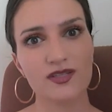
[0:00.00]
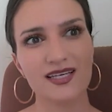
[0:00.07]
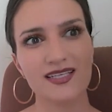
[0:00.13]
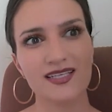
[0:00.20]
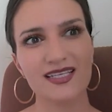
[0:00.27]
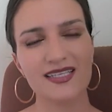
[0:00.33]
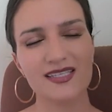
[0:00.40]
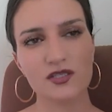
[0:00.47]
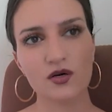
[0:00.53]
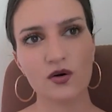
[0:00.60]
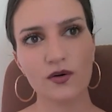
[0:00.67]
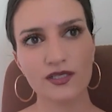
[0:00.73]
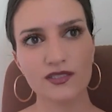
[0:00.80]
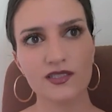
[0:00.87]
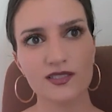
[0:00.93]
then it's
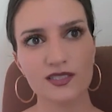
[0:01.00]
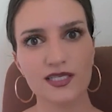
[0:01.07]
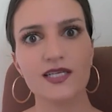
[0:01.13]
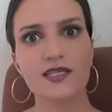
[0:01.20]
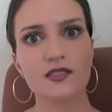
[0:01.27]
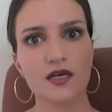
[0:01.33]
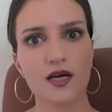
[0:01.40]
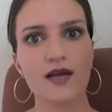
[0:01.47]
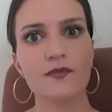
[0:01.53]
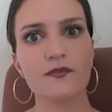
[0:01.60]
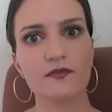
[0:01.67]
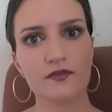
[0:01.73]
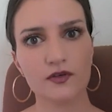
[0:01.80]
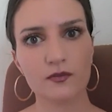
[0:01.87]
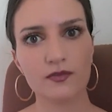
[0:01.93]
going to take time
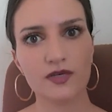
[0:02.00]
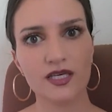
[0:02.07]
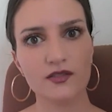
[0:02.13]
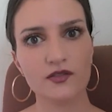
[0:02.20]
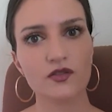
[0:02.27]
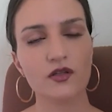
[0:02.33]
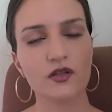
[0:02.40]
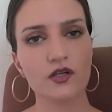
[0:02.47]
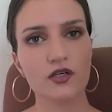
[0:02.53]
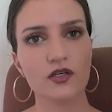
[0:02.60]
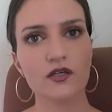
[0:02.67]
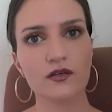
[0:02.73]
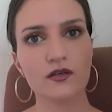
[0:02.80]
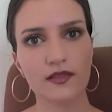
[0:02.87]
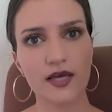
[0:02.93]
for me to
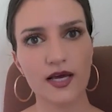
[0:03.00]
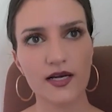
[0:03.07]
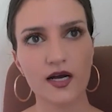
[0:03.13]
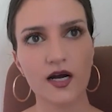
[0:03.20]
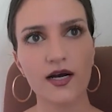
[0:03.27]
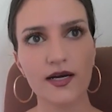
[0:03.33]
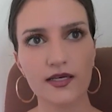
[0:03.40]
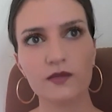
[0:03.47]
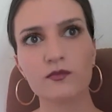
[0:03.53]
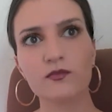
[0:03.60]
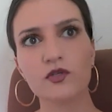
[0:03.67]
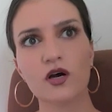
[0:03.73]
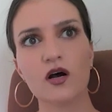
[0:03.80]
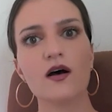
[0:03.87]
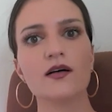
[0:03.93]
learn that I
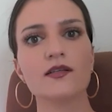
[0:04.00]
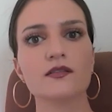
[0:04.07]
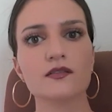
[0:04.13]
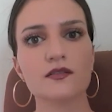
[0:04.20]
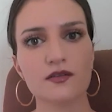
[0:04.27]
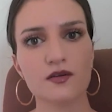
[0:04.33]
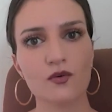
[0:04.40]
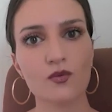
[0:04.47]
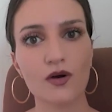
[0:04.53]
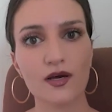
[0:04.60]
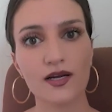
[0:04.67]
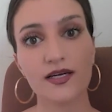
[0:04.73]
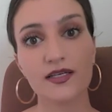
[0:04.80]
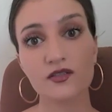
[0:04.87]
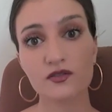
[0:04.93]
am not what
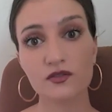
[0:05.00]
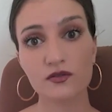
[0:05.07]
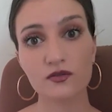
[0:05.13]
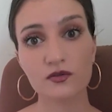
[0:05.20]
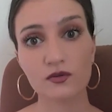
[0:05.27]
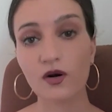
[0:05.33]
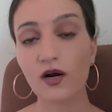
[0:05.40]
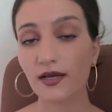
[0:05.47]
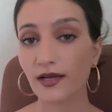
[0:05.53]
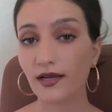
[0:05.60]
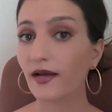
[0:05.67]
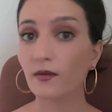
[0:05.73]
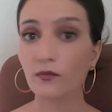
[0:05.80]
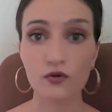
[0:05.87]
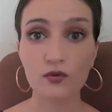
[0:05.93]
I do. I
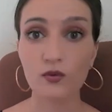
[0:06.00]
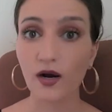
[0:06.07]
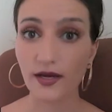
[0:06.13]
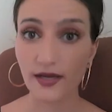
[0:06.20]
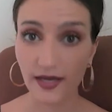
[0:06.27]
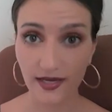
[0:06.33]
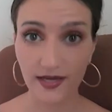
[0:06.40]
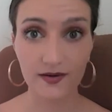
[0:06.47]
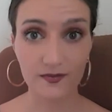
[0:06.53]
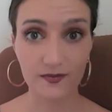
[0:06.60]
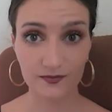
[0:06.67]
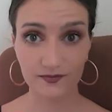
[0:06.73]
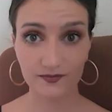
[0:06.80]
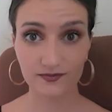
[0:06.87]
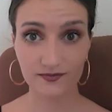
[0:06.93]
am who I
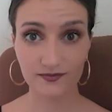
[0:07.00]
am.